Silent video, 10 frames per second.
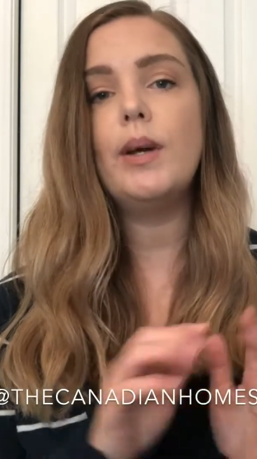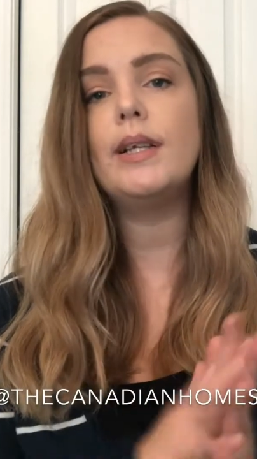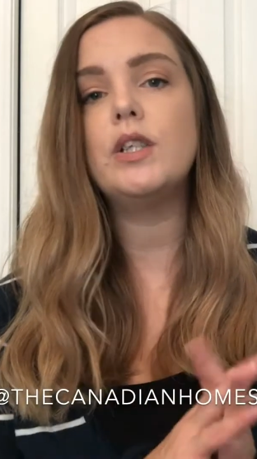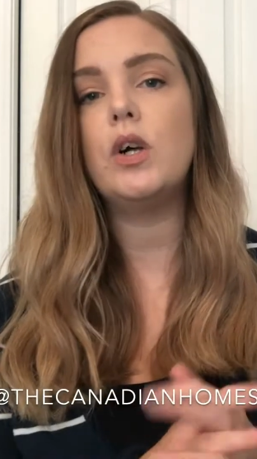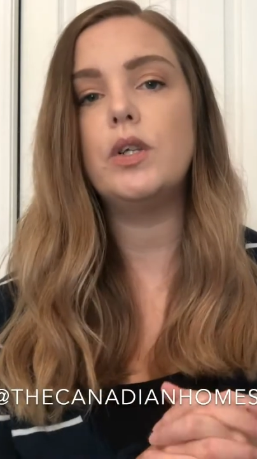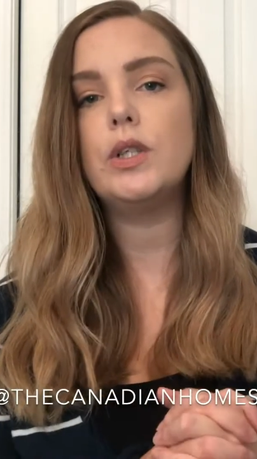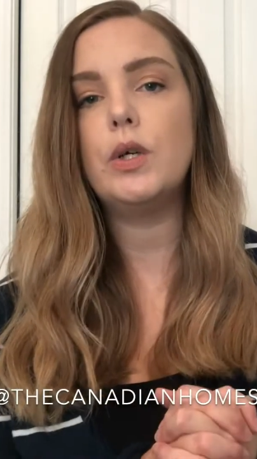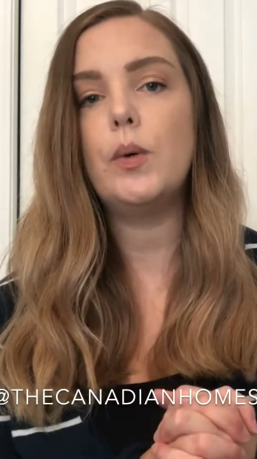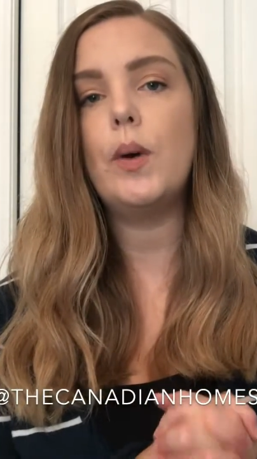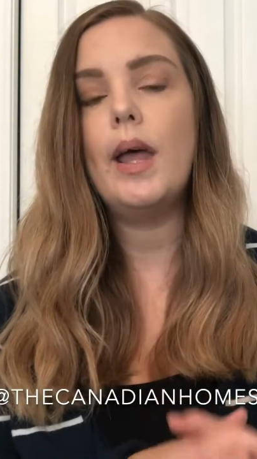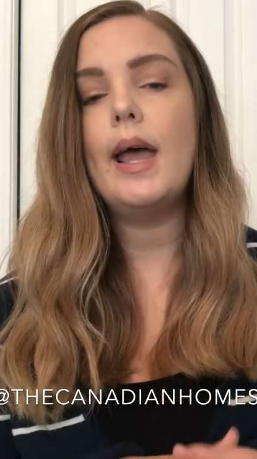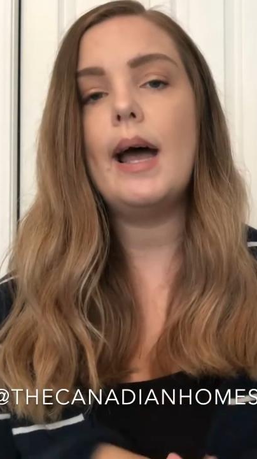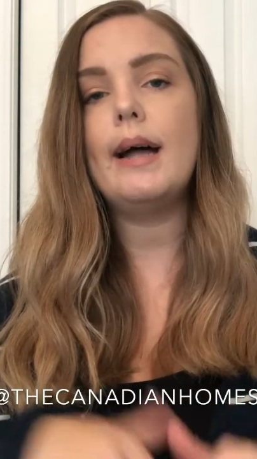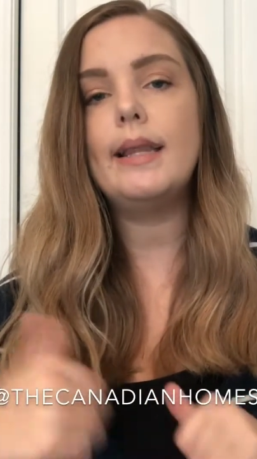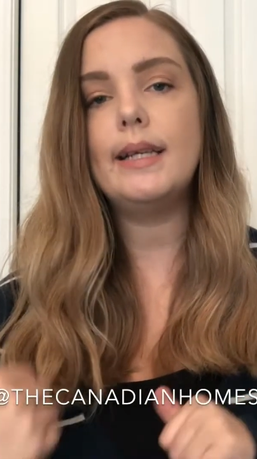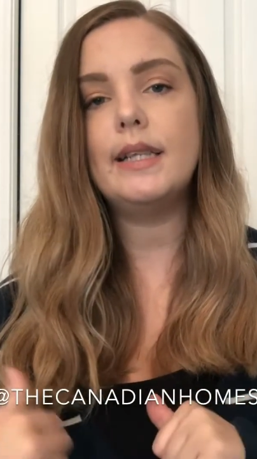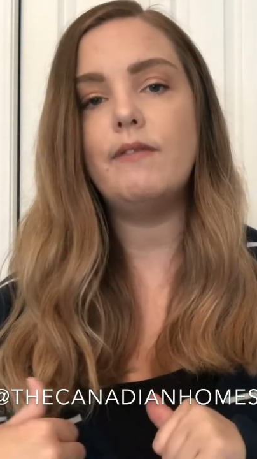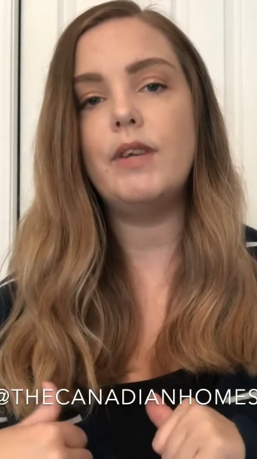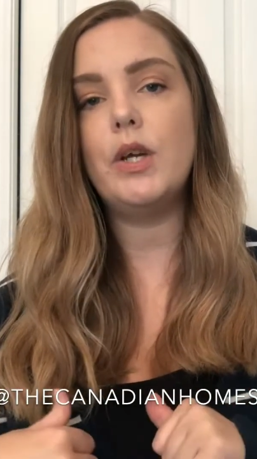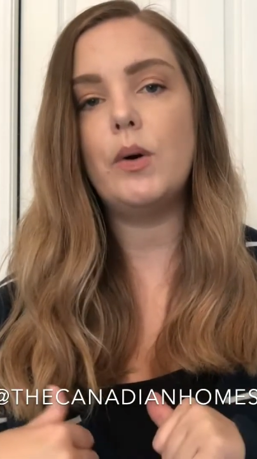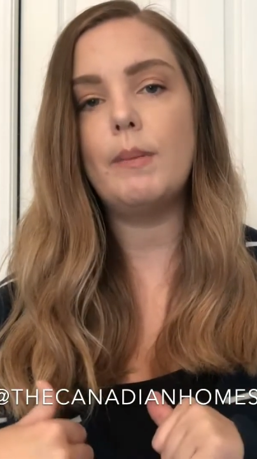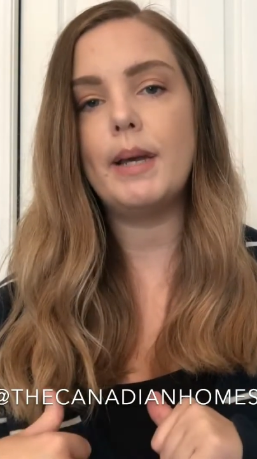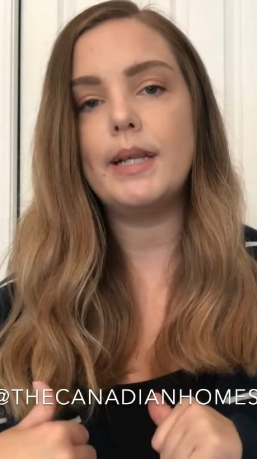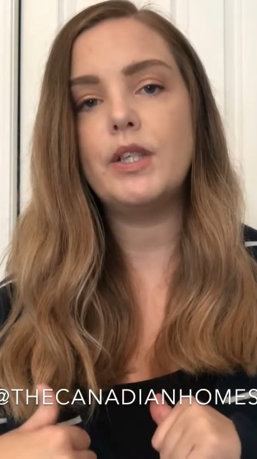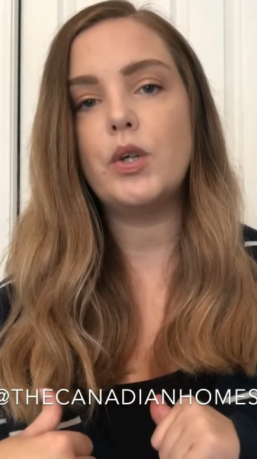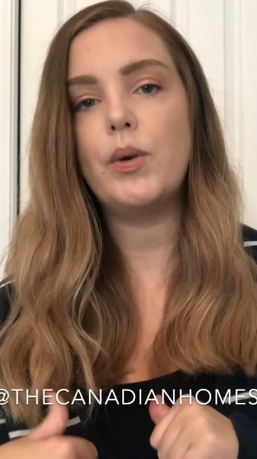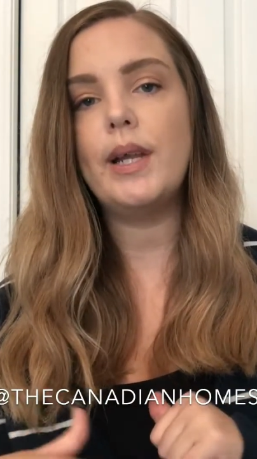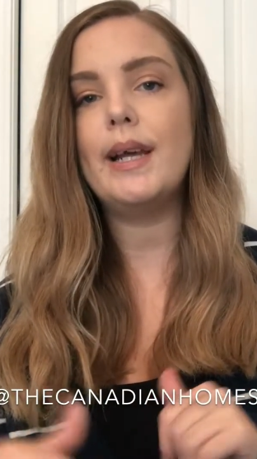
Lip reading: and it's also at the end of the video on my end screen,